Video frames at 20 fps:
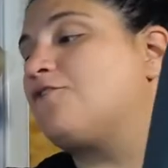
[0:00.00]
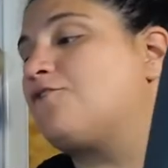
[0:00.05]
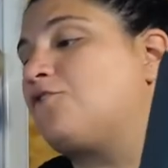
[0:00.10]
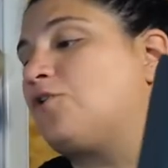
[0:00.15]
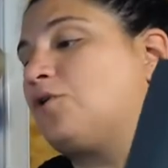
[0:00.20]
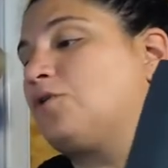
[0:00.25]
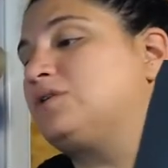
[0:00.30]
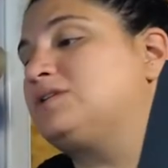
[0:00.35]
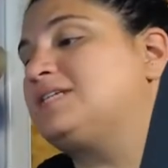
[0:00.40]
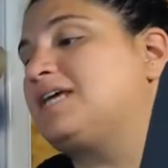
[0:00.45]

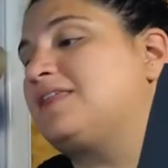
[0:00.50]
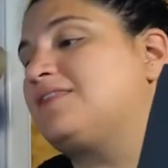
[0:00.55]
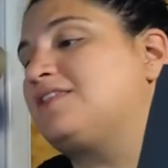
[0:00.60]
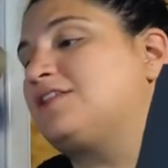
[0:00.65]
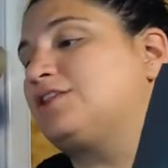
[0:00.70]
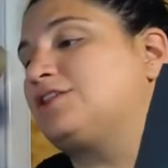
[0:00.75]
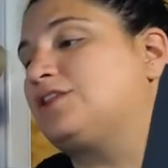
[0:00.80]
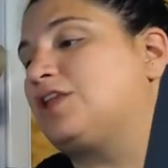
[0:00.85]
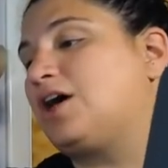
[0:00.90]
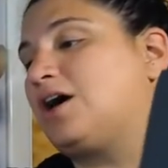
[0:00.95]
Fold
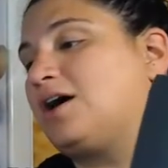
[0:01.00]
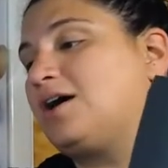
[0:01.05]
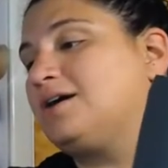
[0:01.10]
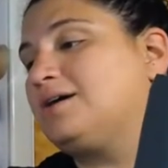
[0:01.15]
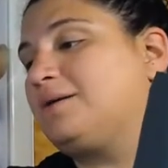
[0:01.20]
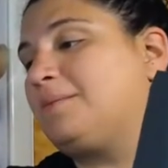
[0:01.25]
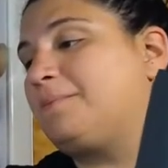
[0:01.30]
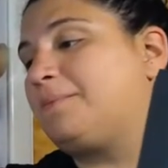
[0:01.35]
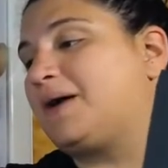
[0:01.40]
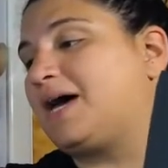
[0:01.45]
the
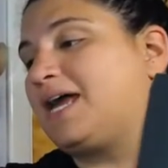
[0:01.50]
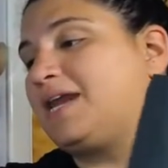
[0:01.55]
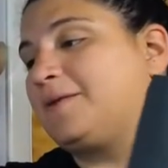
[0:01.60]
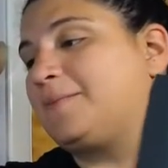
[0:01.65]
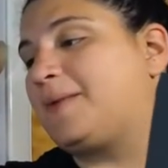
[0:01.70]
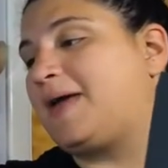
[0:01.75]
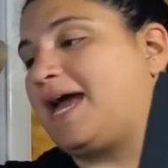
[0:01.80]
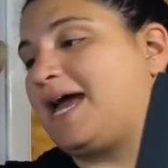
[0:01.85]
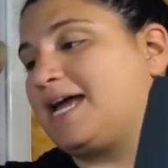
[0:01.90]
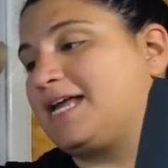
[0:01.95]
long
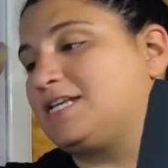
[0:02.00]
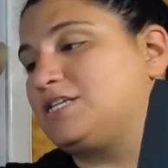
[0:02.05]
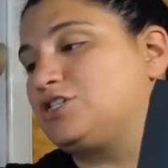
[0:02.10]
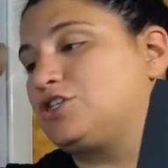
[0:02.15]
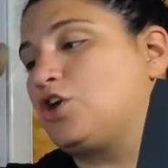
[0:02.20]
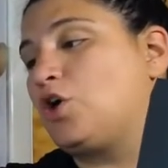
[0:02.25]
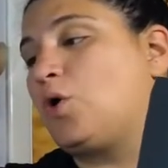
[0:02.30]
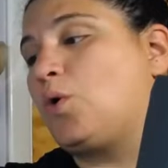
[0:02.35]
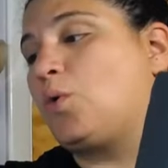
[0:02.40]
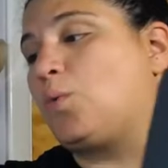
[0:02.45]
bottom
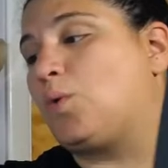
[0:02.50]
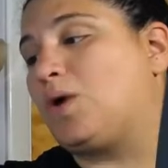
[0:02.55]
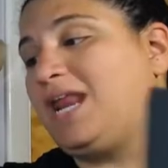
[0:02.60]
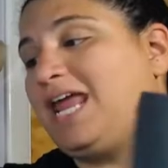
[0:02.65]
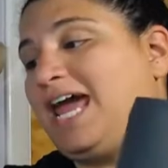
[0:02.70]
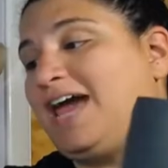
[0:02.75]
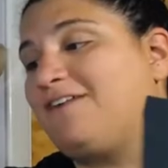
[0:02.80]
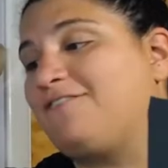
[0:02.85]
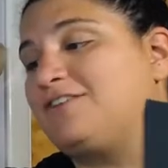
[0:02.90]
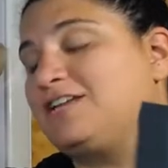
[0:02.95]
edge one
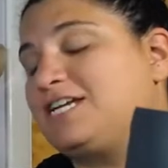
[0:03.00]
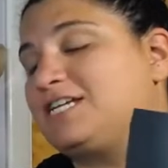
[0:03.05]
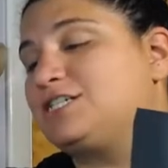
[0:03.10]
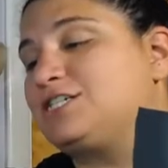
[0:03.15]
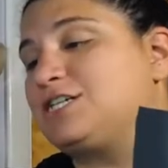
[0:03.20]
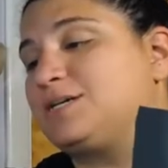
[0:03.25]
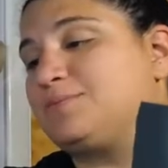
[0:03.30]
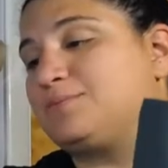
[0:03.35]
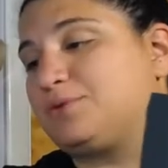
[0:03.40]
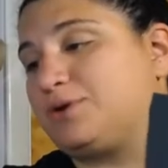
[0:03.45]
half an
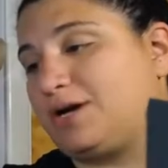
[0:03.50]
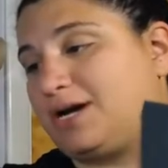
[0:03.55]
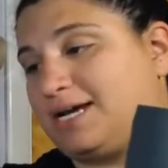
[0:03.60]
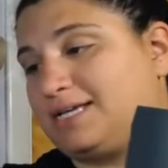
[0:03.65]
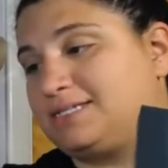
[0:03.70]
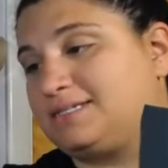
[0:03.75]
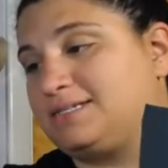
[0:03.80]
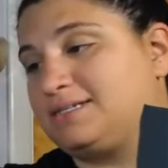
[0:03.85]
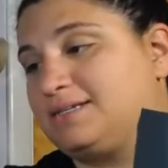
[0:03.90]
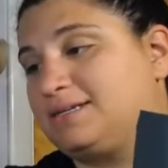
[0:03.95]
inch and
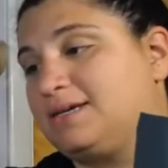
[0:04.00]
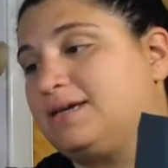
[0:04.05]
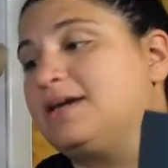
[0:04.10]
press.